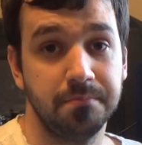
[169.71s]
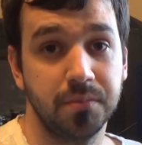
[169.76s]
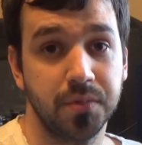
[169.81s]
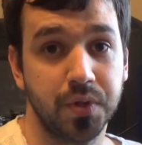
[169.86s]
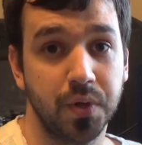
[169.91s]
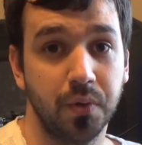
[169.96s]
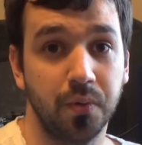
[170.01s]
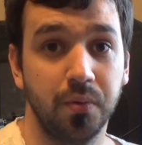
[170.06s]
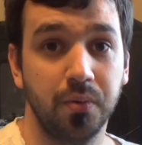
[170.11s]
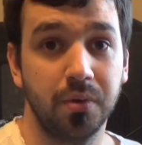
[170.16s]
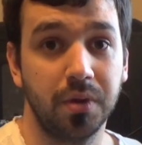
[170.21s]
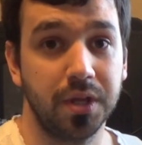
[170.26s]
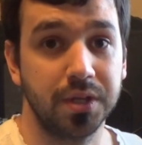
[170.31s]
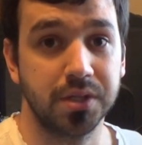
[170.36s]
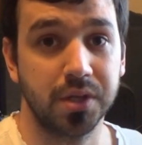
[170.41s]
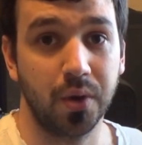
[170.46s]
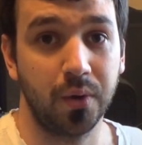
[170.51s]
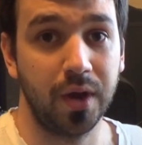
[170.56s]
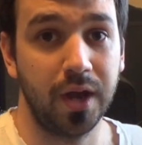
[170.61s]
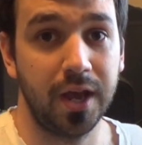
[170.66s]
So
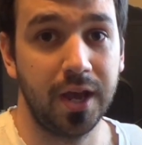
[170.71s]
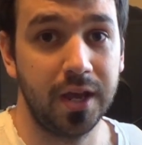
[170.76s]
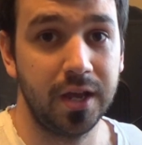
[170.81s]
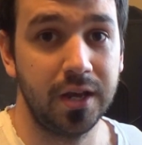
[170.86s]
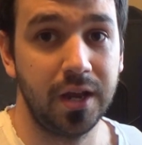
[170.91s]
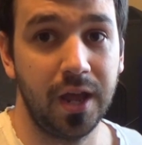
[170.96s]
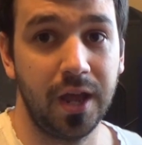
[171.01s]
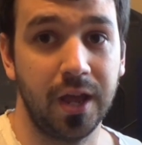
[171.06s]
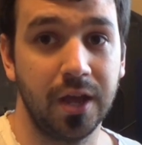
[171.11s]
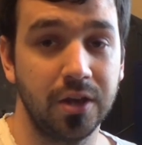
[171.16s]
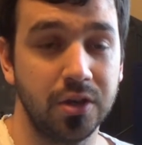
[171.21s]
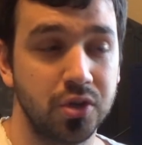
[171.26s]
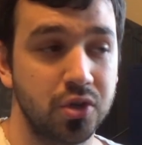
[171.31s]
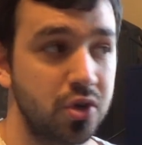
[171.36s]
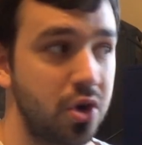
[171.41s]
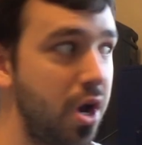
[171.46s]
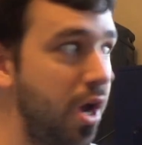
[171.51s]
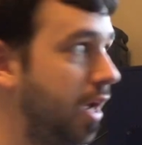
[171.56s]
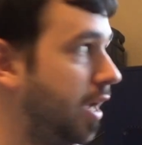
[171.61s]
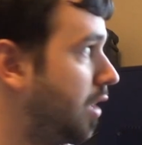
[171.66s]
let's go ahead and
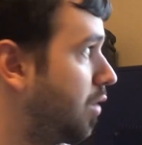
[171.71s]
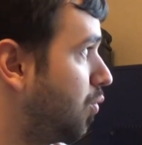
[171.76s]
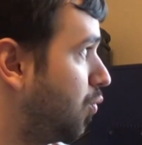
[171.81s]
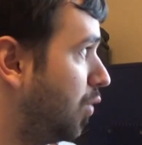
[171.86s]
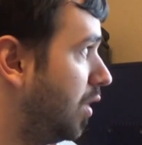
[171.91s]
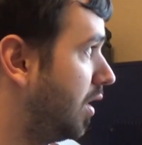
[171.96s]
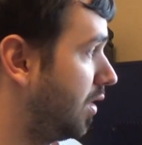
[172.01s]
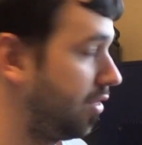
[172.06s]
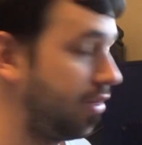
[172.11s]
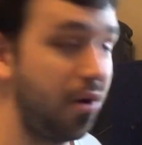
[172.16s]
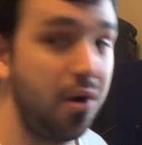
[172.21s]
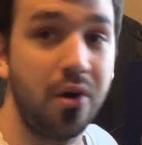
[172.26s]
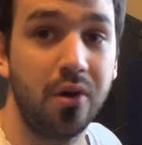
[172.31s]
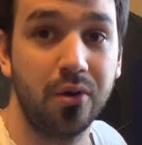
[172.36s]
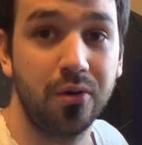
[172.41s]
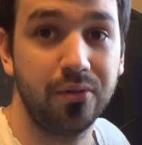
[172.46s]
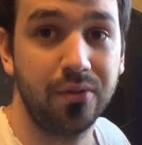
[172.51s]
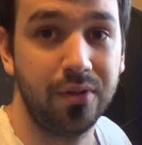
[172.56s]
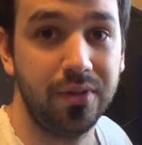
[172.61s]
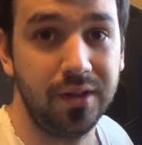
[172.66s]
try it with
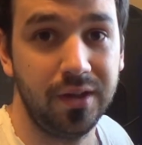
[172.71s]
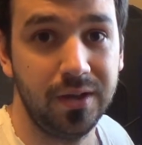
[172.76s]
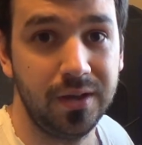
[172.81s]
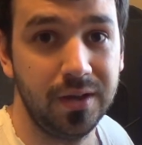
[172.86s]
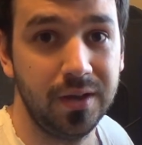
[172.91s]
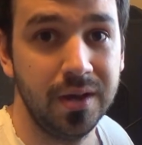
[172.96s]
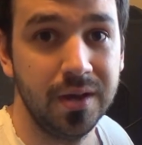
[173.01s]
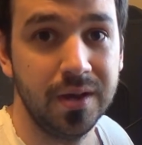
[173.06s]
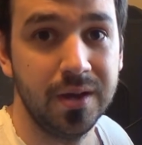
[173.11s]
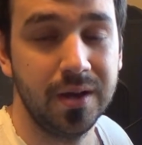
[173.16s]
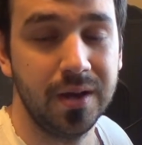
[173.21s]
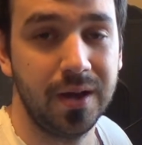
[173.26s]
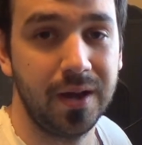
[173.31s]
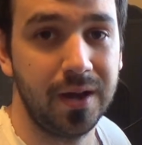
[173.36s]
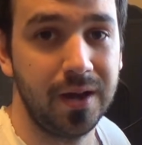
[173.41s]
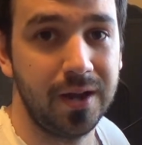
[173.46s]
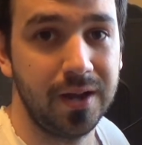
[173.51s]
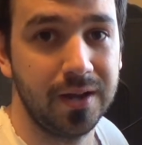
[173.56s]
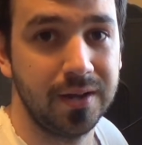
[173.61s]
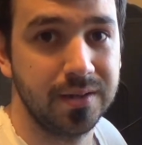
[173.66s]
all the
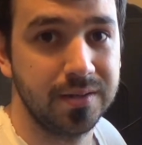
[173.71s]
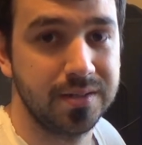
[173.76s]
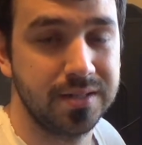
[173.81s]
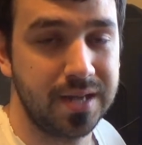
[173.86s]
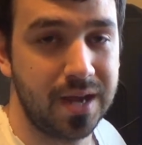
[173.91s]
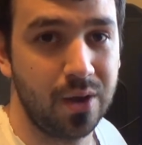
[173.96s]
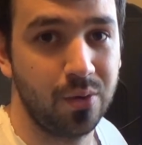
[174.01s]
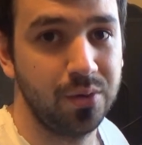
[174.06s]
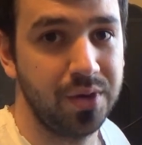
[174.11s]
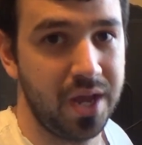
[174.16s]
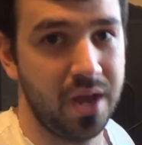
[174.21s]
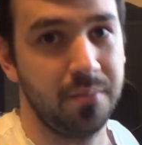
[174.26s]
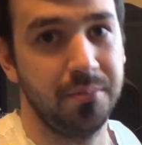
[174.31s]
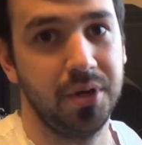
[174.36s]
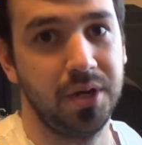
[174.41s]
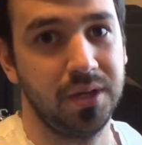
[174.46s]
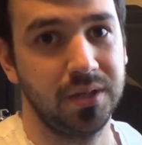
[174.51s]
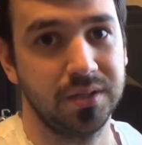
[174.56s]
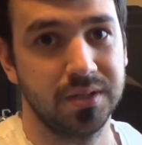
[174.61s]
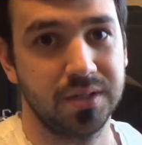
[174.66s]
sound
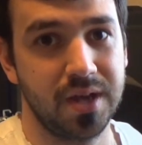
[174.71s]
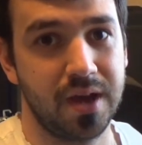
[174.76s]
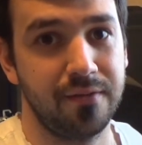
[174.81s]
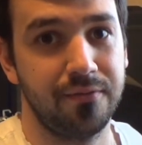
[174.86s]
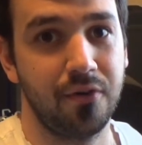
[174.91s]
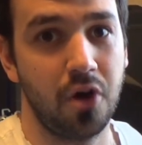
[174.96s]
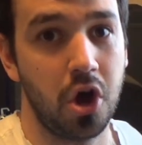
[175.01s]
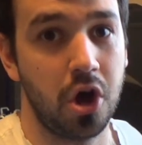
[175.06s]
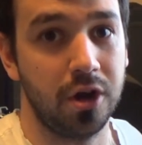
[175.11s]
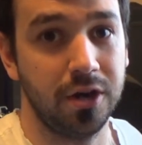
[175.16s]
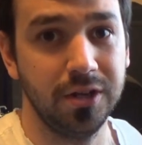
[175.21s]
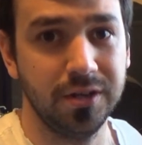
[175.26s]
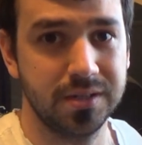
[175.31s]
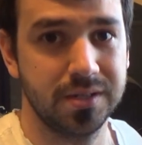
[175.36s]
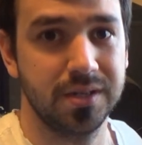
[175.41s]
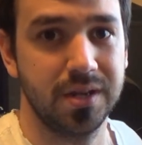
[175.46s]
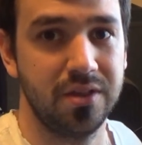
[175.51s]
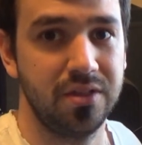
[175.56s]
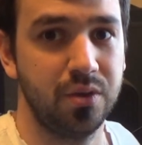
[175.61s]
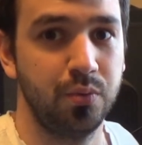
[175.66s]
dampening stuff on
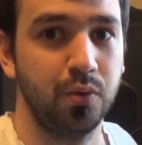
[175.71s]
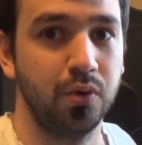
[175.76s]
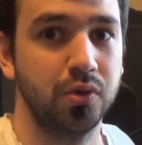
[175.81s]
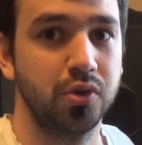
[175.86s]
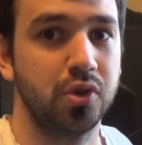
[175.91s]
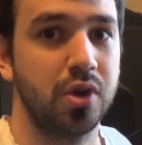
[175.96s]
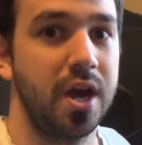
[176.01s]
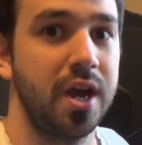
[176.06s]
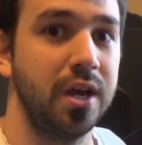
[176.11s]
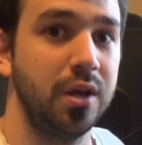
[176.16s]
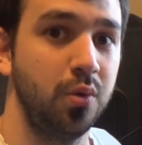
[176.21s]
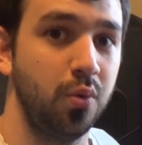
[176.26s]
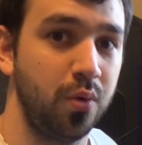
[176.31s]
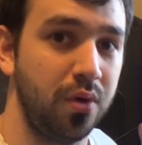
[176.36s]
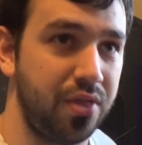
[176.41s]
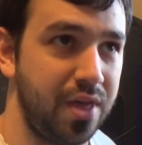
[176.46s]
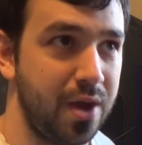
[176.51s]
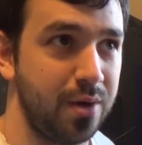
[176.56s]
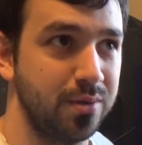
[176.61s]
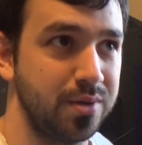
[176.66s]
it, and then we'll try it
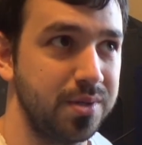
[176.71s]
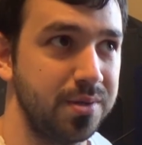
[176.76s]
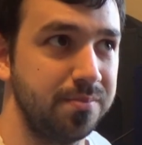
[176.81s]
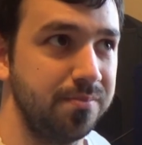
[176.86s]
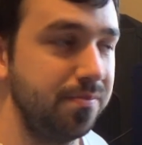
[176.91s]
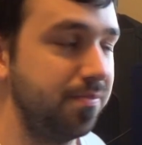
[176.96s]
without.